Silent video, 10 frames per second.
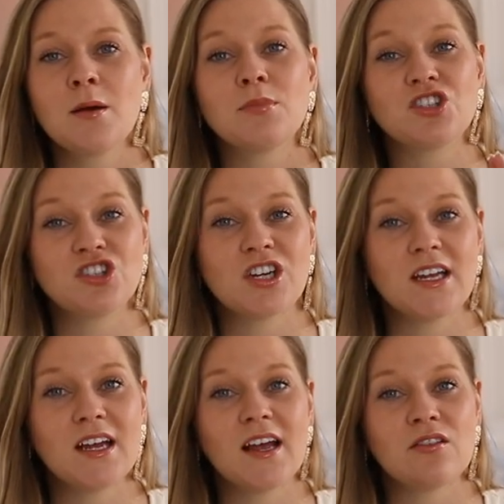But
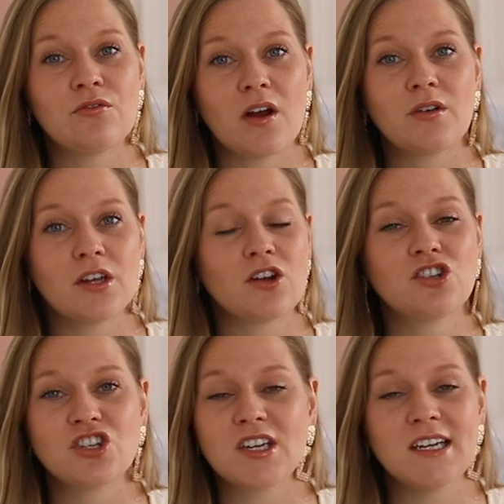she is very
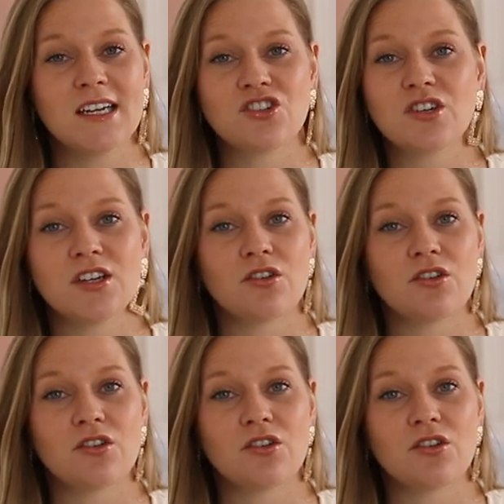good. She literally